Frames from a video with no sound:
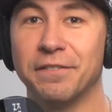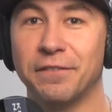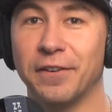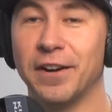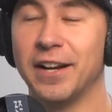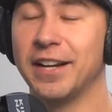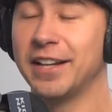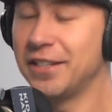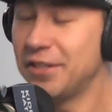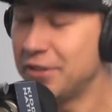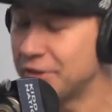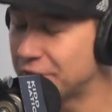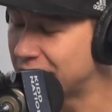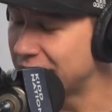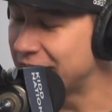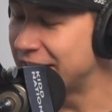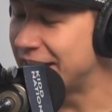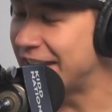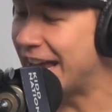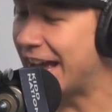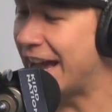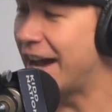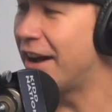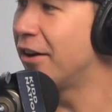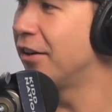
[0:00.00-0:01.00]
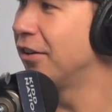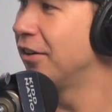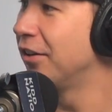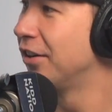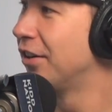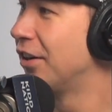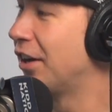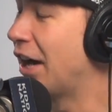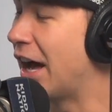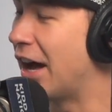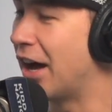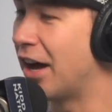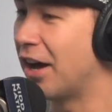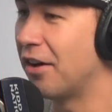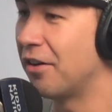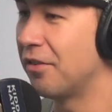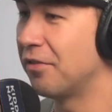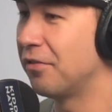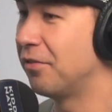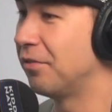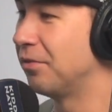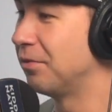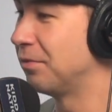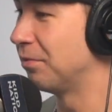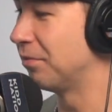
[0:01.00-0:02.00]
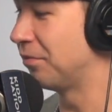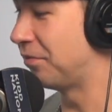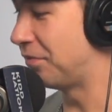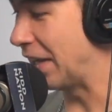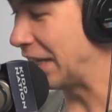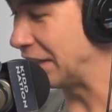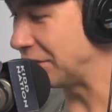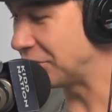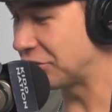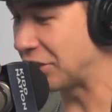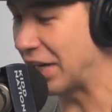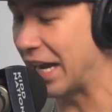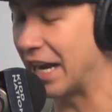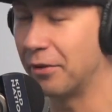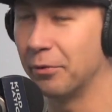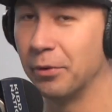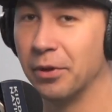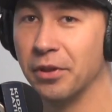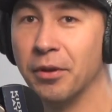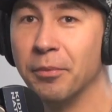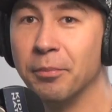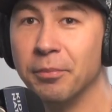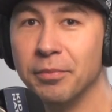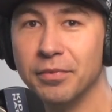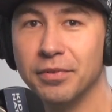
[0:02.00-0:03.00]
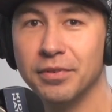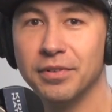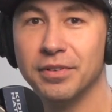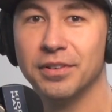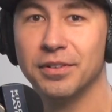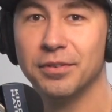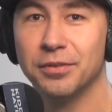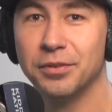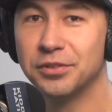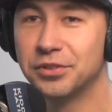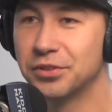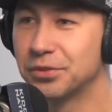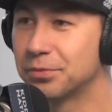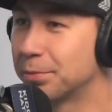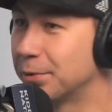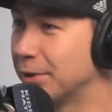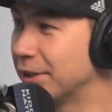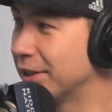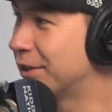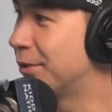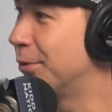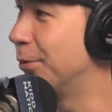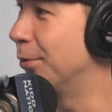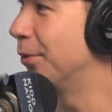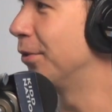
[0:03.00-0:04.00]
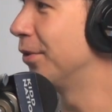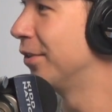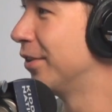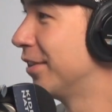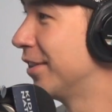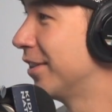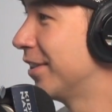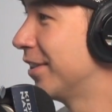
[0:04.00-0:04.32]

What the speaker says: friend, and you can now face chat with them, which is pretty cool.